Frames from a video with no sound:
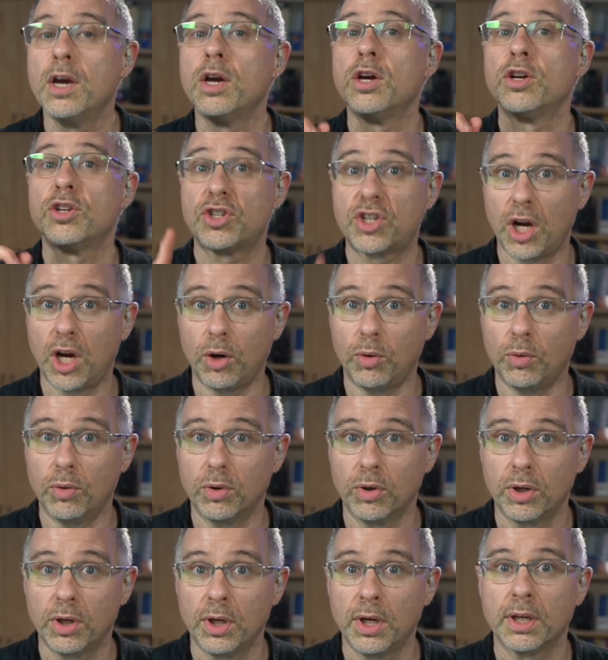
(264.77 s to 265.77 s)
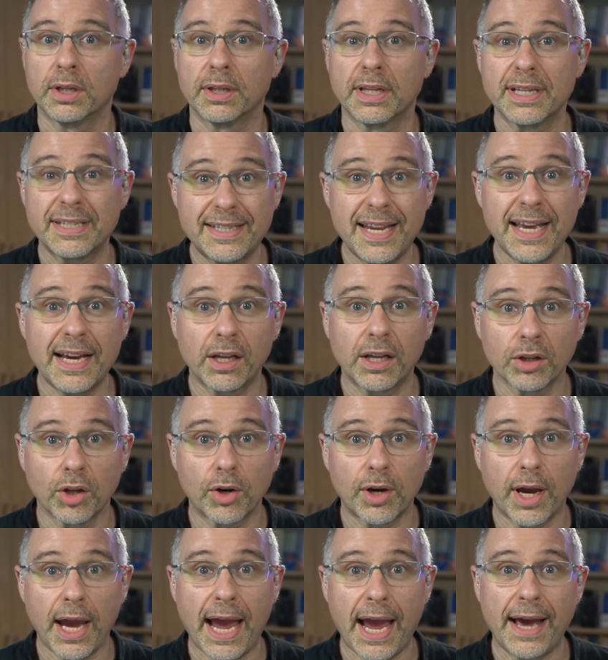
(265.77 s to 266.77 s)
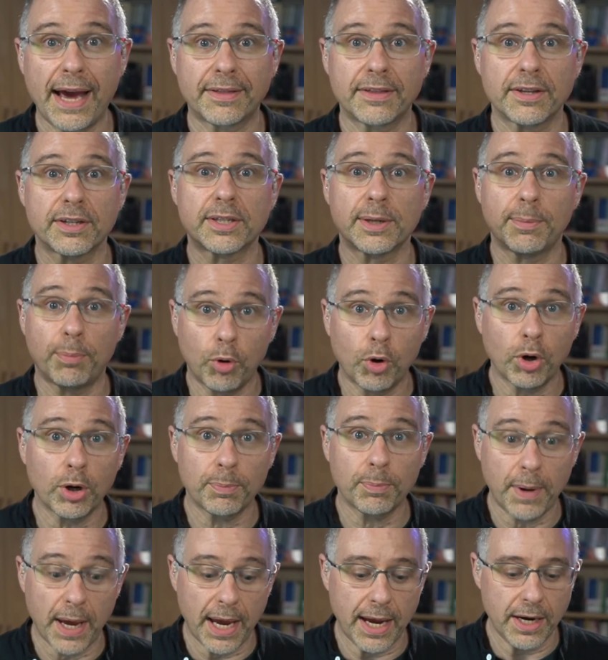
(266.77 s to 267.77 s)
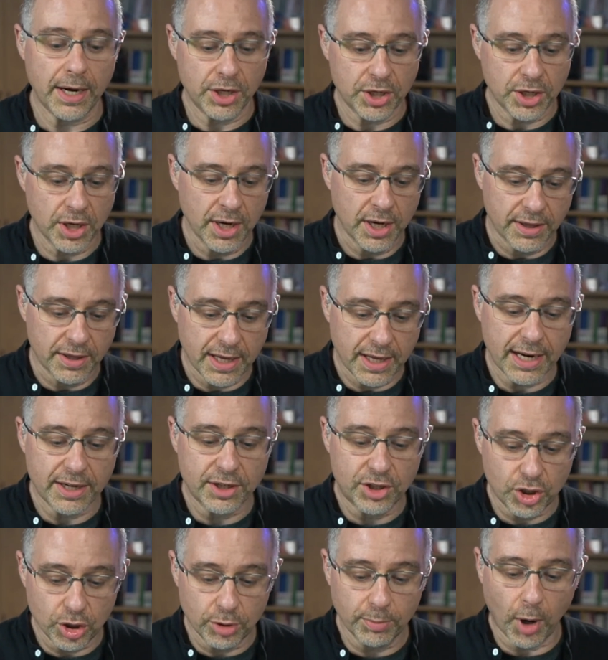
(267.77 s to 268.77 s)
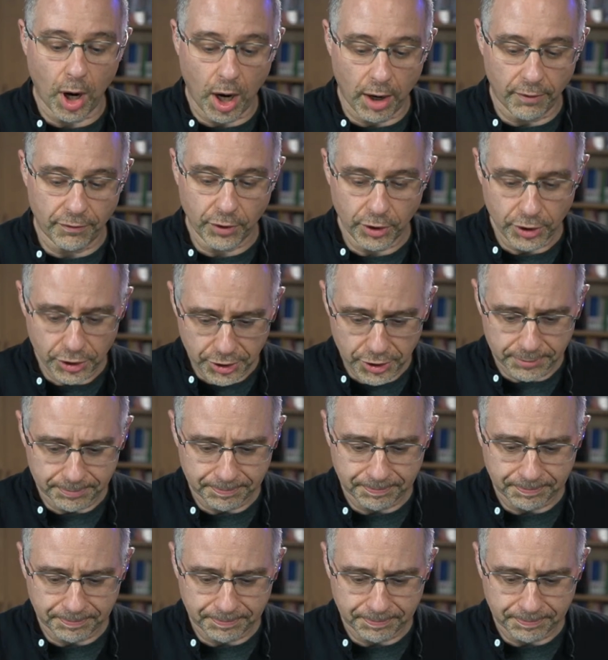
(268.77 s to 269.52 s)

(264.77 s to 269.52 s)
So let's take a look at the support page that Zoom offers.